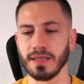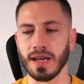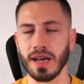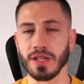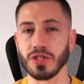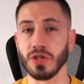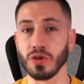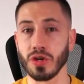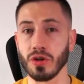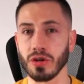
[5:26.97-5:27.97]
and it's New
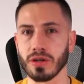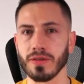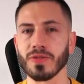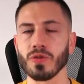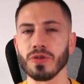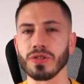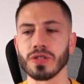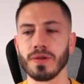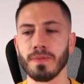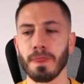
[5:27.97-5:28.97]
York, of course.